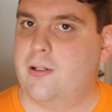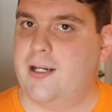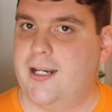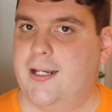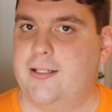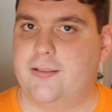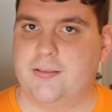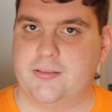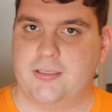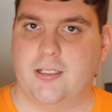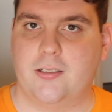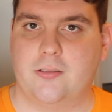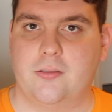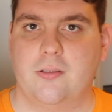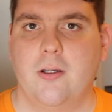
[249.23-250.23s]
hide, and
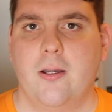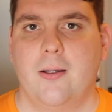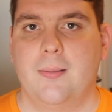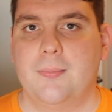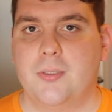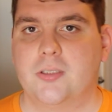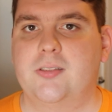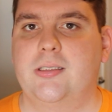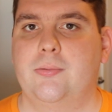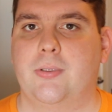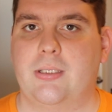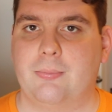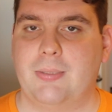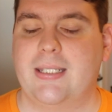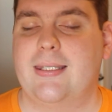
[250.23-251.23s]
toggle, mostly
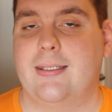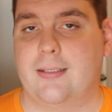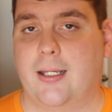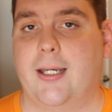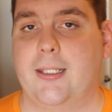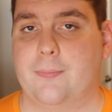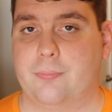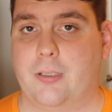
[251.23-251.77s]
with width and height